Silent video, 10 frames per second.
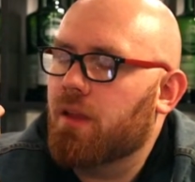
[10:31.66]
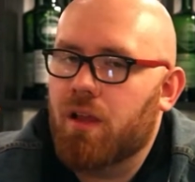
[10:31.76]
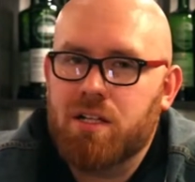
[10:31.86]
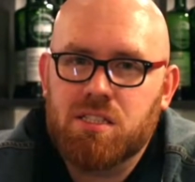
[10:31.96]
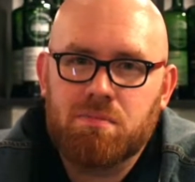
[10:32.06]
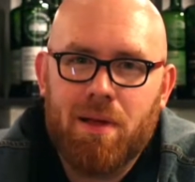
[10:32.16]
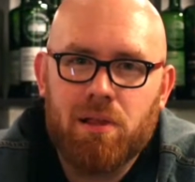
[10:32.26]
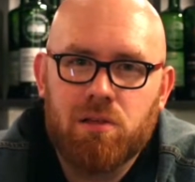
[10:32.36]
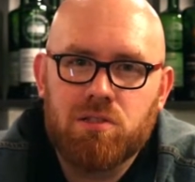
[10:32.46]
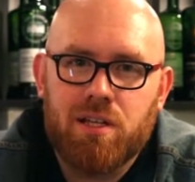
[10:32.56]
It
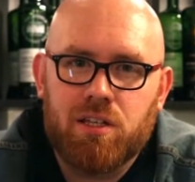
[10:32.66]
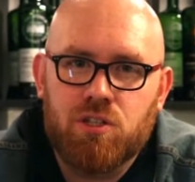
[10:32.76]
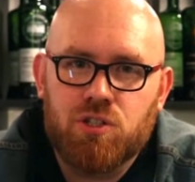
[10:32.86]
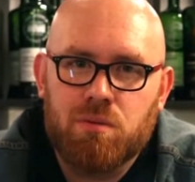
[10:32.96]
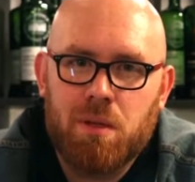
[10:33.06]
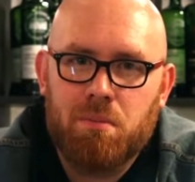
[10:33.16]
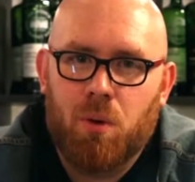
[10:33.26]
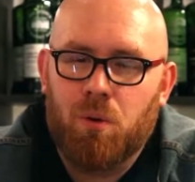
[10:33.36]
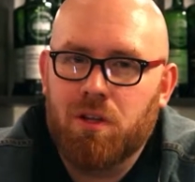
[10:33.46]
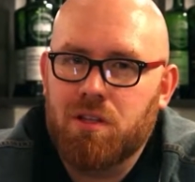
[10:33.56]
smells like you should be
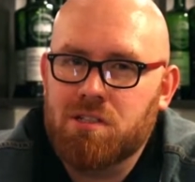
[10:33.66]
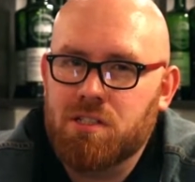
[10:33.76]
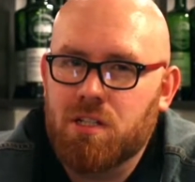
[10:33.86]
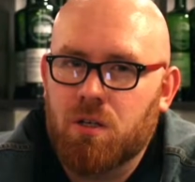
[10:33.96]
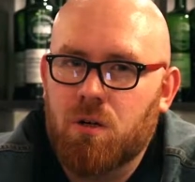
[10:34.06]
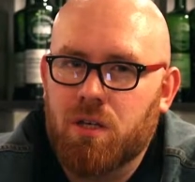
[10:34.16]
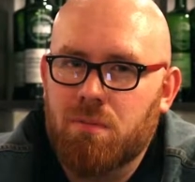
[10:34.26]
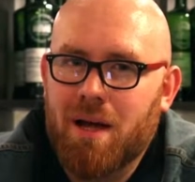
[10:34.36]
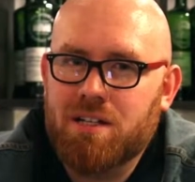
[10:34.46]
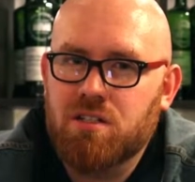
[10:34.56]
pouring this into cookie
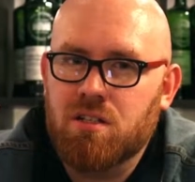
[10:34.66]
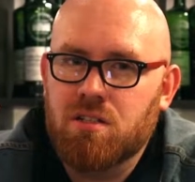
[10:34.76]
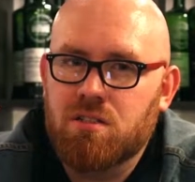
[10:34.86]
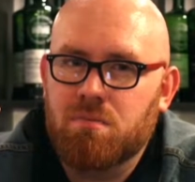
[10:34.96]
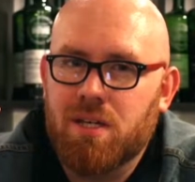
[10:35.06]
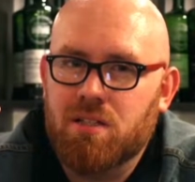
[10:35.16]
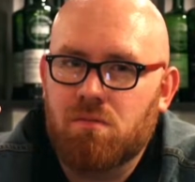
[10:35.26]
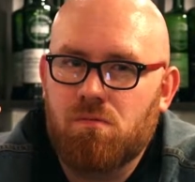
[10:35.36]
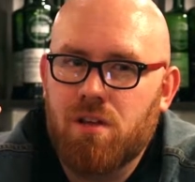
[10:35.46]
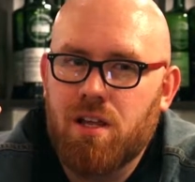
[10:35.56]
batter to make a
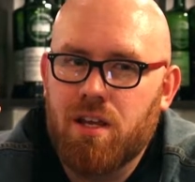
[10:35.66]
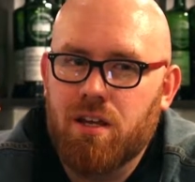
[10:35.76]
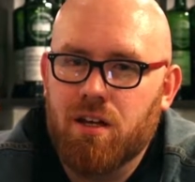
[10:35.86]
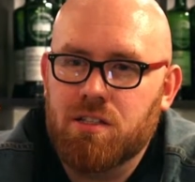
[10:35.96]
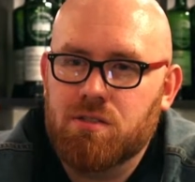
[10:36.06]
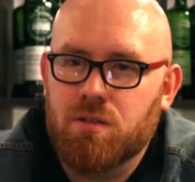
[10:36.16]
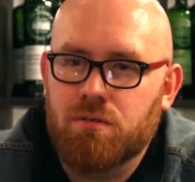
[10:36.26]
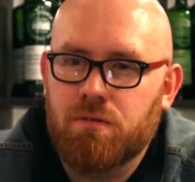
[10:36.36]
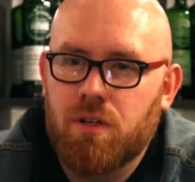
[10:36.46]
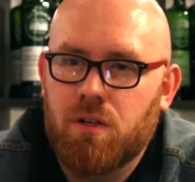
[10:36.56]
really nice sort
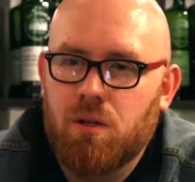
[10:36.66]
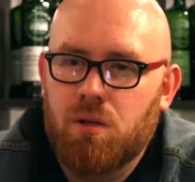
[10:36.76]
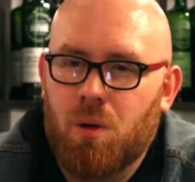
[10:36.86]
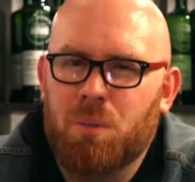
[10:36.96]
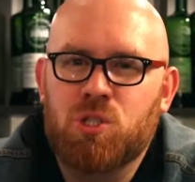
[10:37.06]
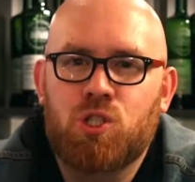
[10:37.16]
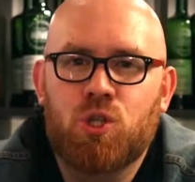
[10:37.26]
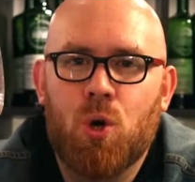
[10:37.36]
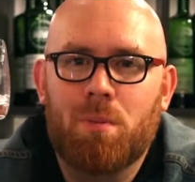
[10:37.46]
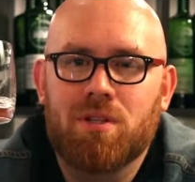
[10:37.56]
of almost
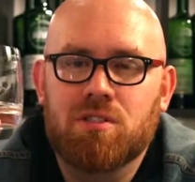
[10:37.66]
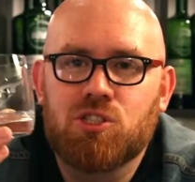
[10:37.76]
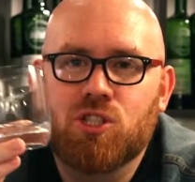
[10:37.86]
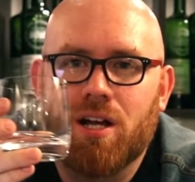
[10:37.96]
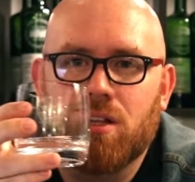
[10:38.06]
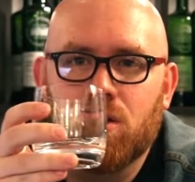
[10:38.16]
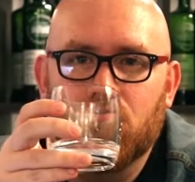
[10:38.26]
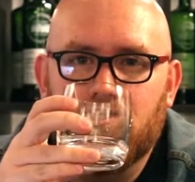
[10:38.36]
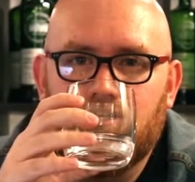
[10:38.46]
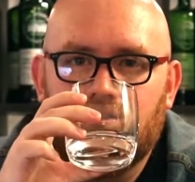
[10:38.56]
German style
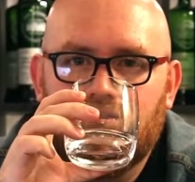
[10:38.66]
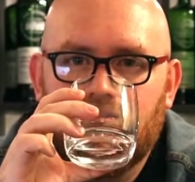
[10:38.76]
cookie.